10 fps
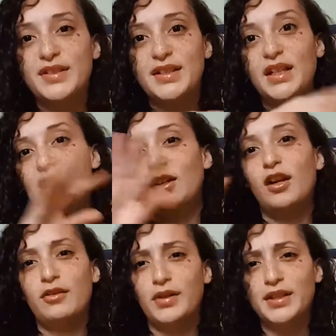scene,
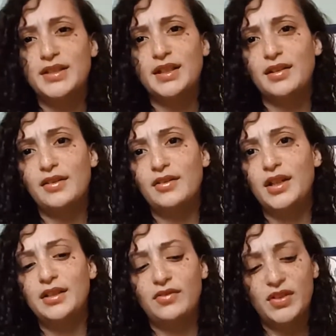the other one can take the other
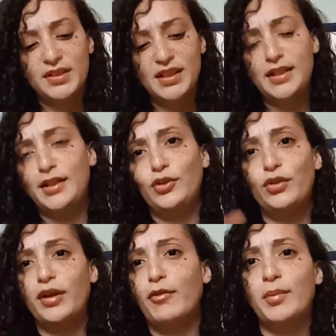end of the scene, and you
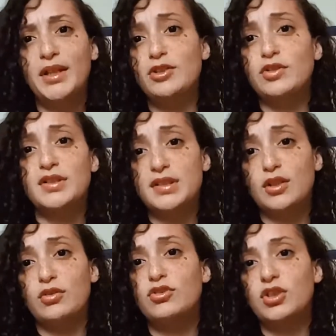can give them each a
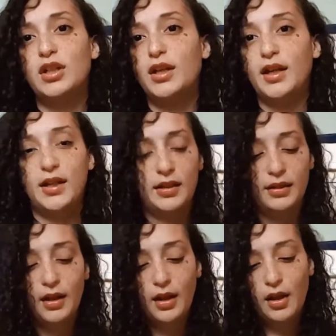sticker sheet,
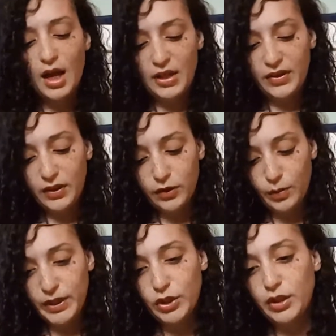and I think they'll
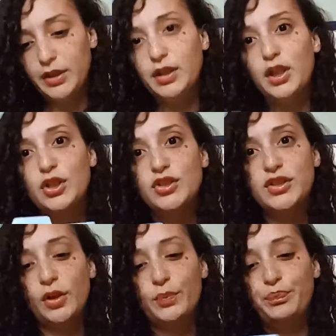be good.
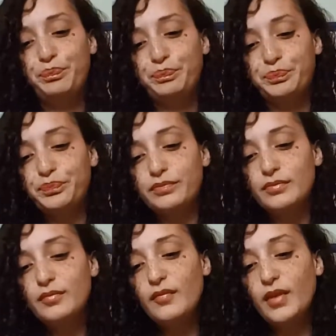So
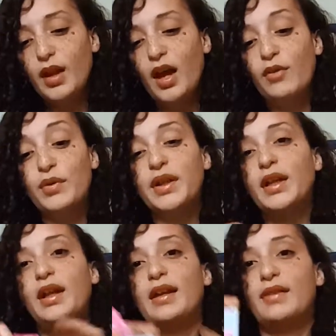I
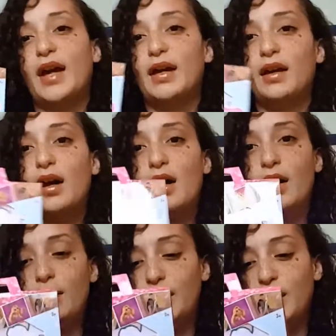really like that.
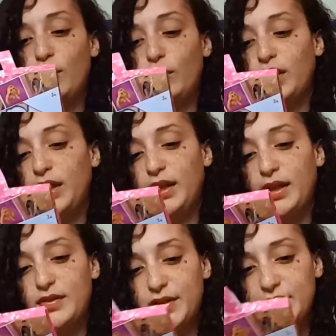I really
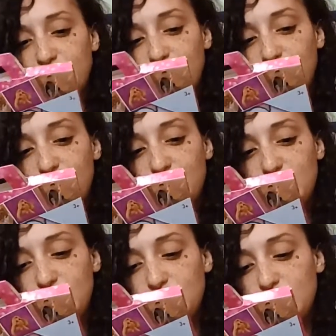like this. I think this
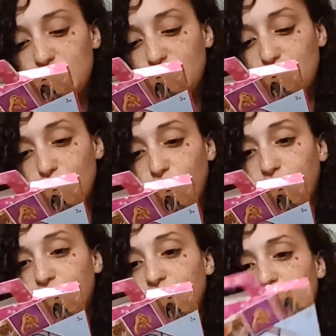is a
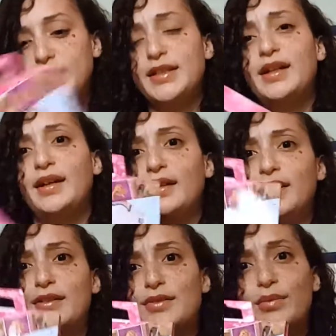really neat idea, and
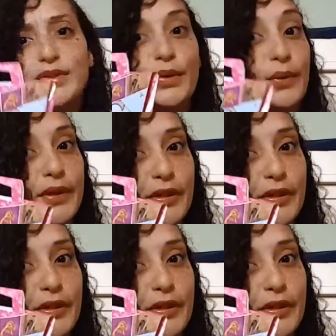this was only